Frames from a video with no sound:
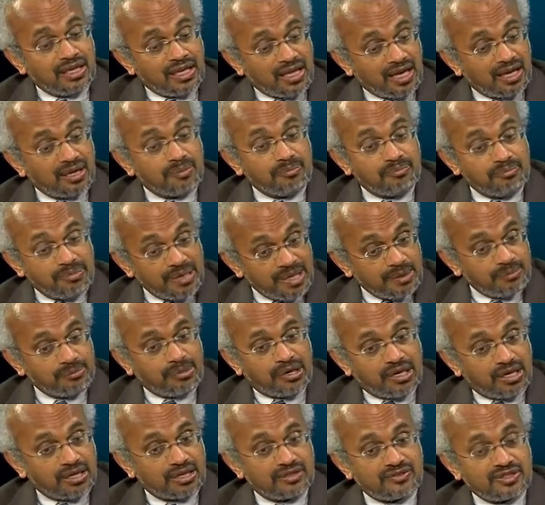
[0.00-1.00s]
And a big
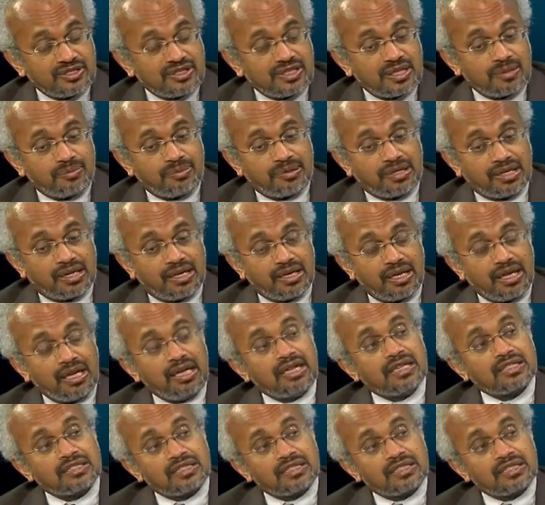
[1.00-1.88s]
part of the CPIA